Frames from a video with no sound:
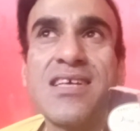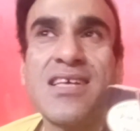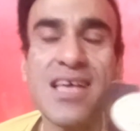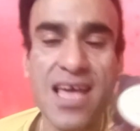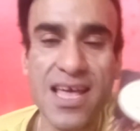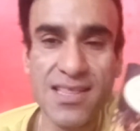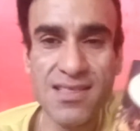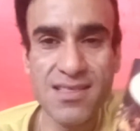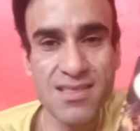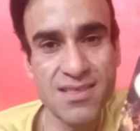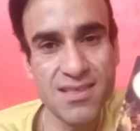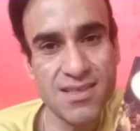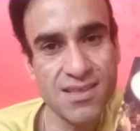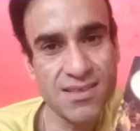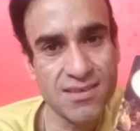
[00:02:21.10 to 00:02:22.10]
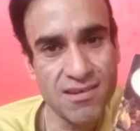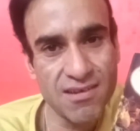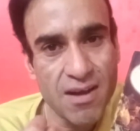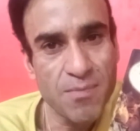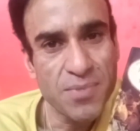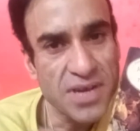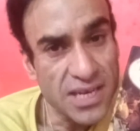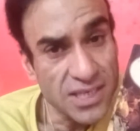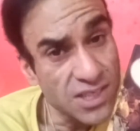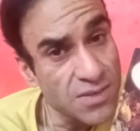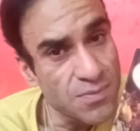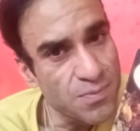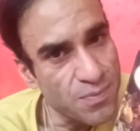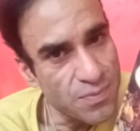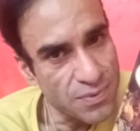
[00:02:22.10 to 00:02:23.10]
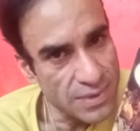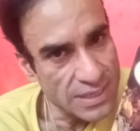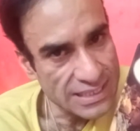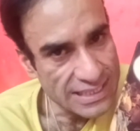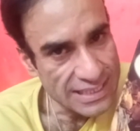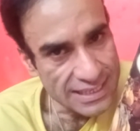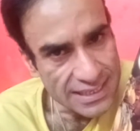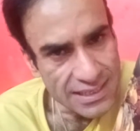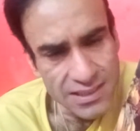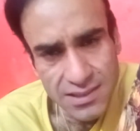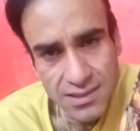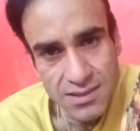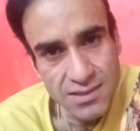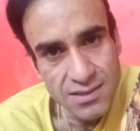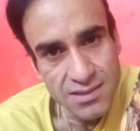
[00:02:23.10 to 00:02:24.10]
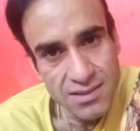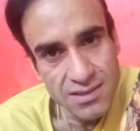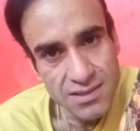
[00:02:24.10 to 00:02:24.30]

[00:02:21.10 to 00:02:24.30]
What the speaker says: And the reputation precedes,